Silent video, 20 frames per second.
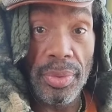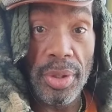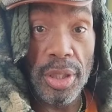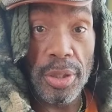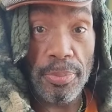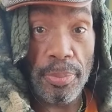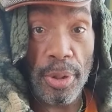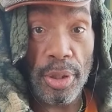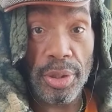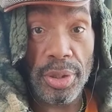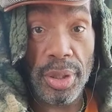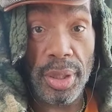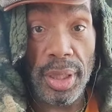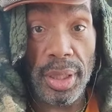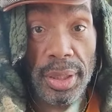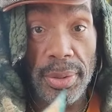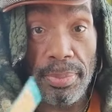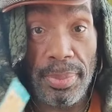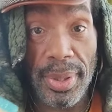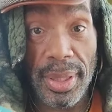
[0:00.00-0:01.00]
This person
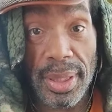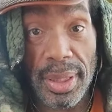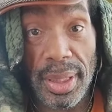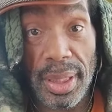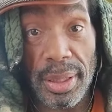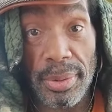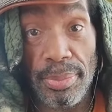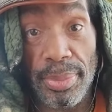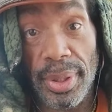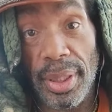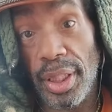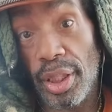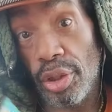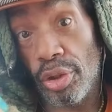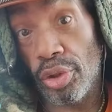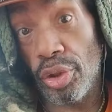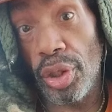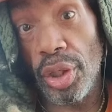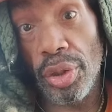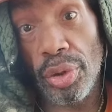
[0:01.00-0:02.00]
is business, but it
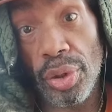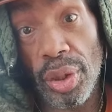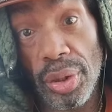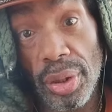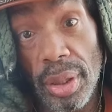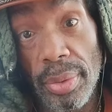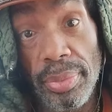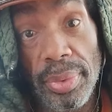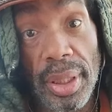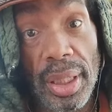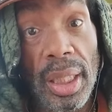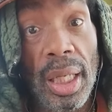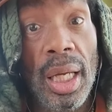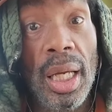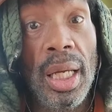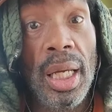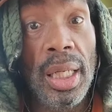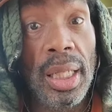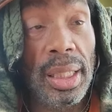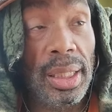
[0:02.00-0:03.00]
could turn into something
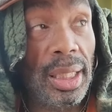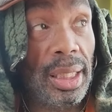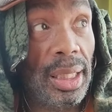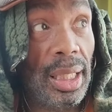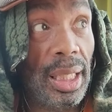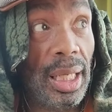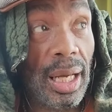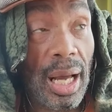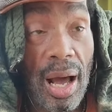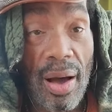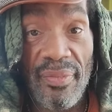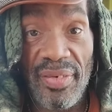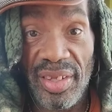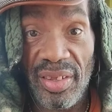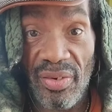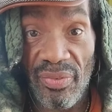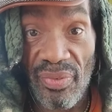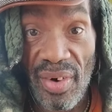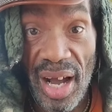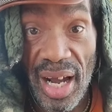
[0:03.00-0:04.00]
like of a
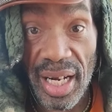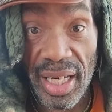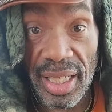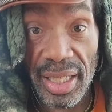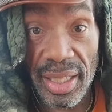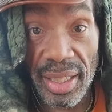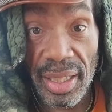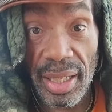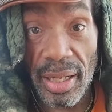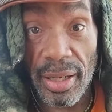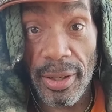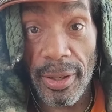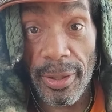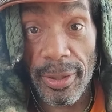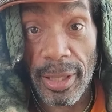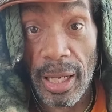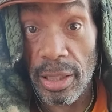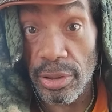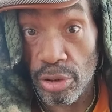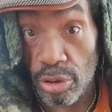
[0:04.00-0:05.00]
divine
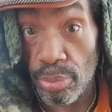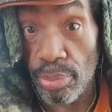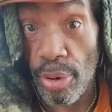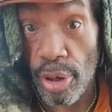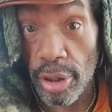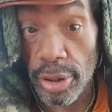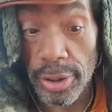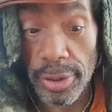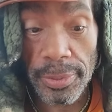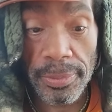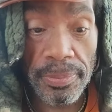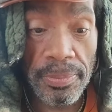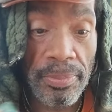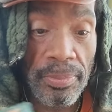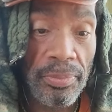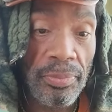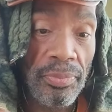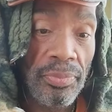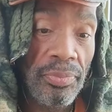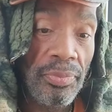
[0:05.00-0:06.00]
counterpart.
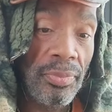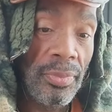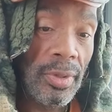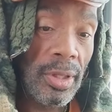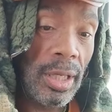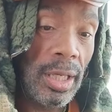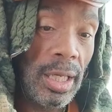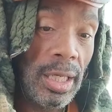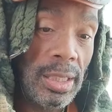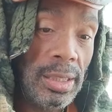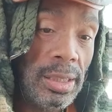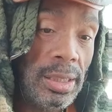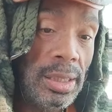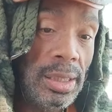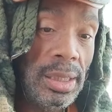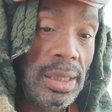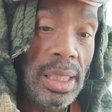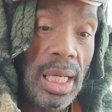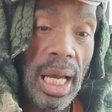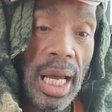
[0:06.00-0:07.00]
Okay?
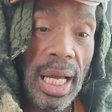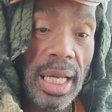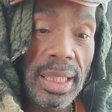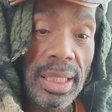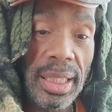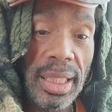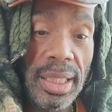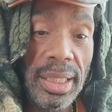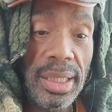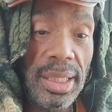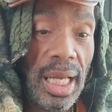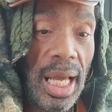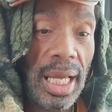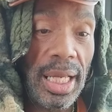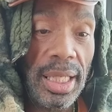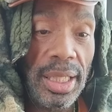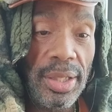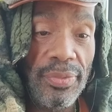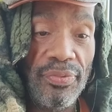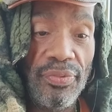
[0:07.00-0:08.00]
And this,
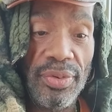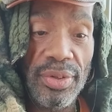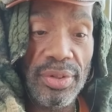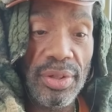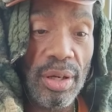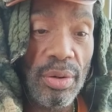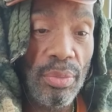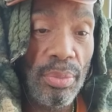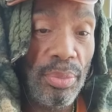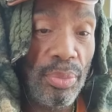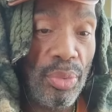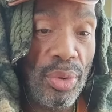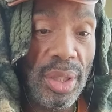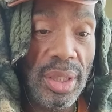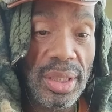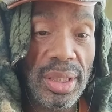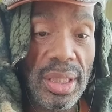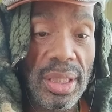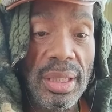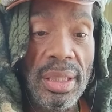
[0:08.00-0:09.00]
and for some
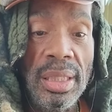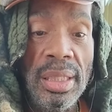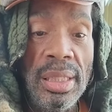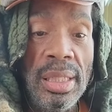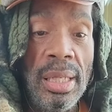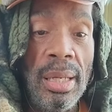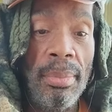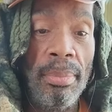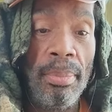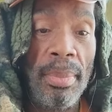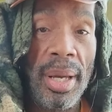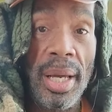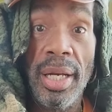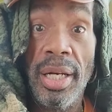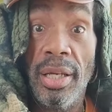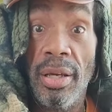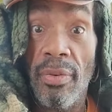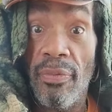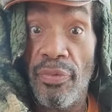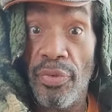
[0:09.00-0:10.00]
reason,
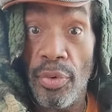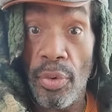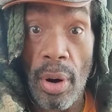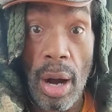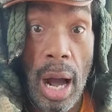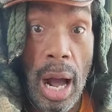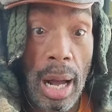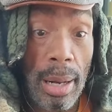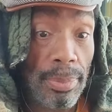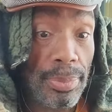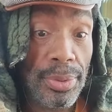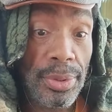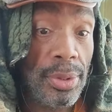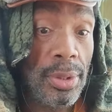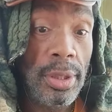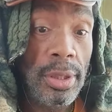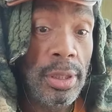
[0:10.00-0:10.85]
many of you ops